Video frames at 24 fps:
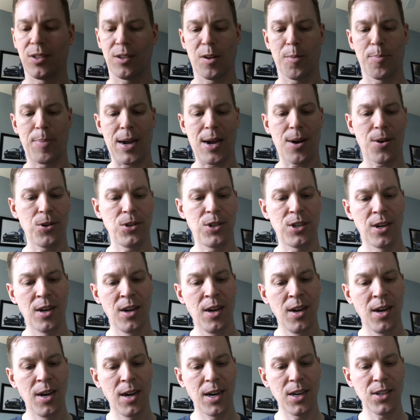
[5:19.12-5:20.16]
about.
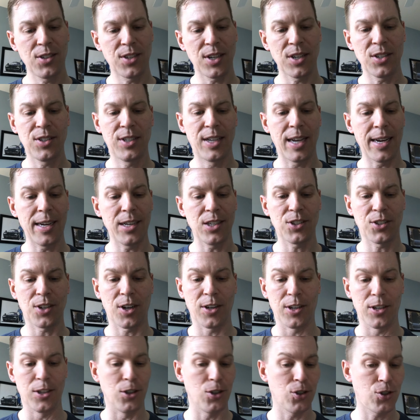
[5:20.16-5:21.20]
And it says getting
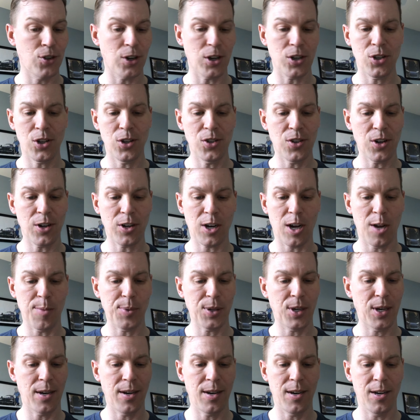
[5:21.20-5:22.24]
started. Instructions are
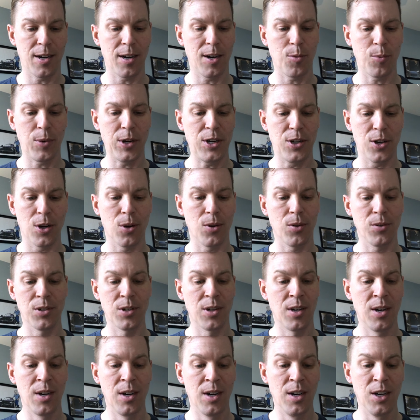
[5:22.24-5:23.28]
complicated and we don't
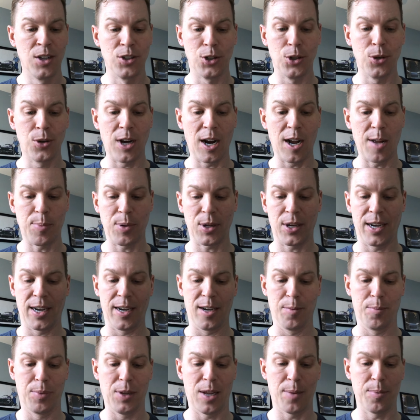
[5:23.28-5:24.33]
do
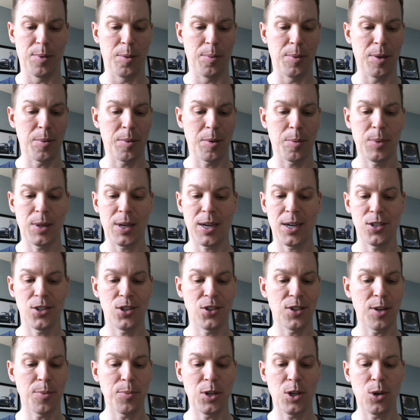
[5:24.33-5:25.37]
complicated. Blah, blah, blah, blah, blah.
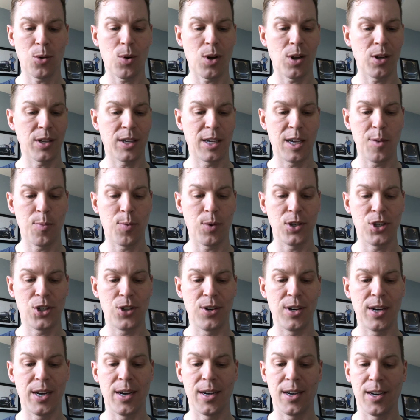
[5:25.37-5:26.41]
Just empty your wallet, keep what you
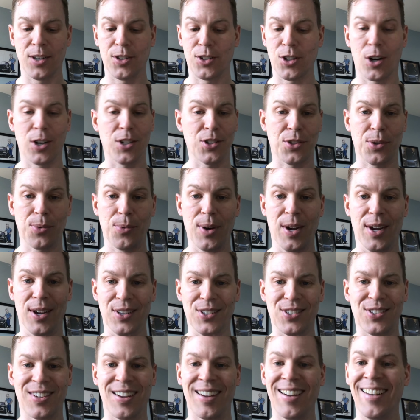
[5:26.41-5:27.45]
need, and toss the
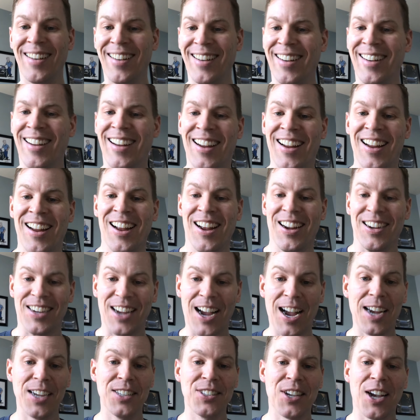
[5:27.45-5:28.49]
rest.
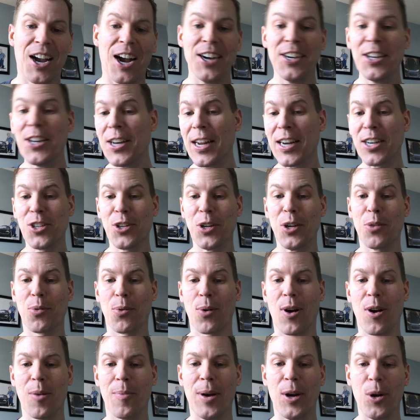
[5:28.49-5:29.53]
Guys, I didn't actually
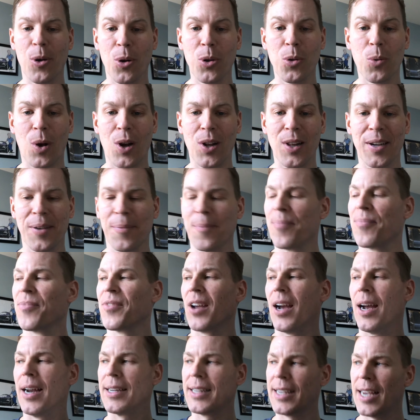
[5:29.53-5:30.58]
throw out my old wallet.
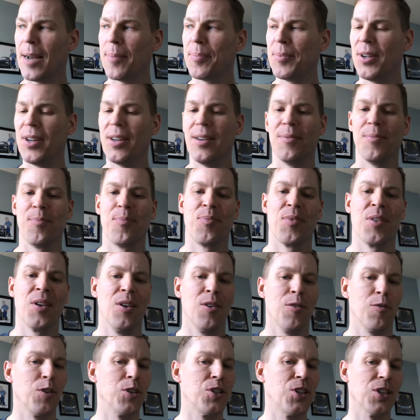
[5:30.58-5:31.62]
I kept it
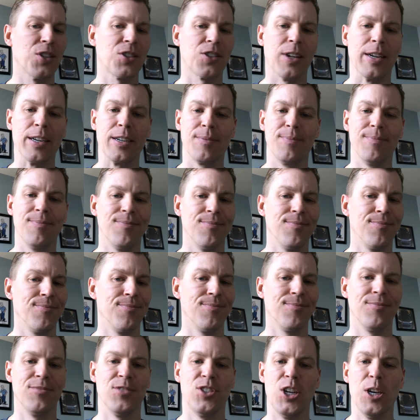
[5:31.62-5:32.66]
for just like
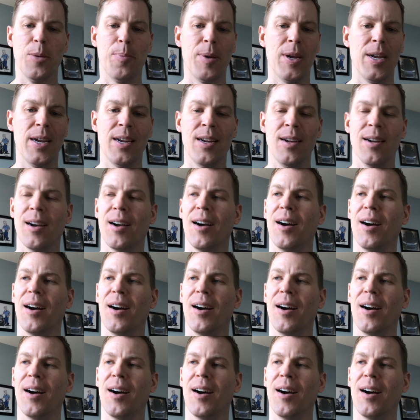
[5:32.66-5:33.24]
GP